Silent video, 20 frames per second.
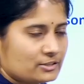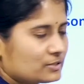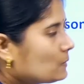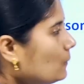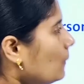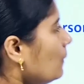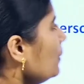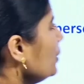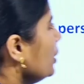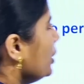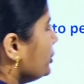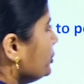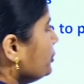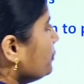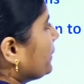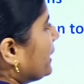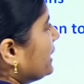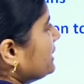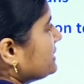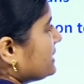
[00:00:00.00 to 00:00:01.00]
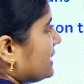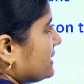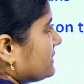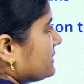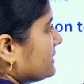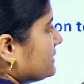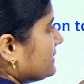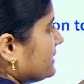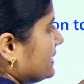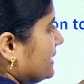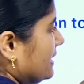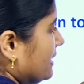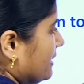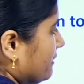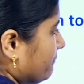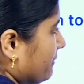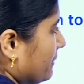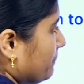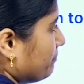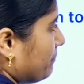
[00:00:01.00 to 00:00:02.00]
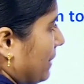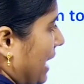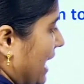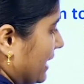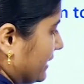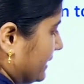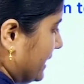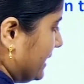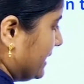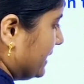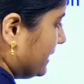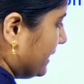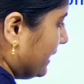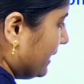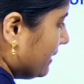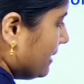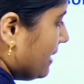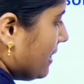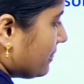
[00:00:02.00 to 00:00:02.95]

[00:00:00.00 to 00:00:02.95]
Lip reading: So, you can just see if a part here,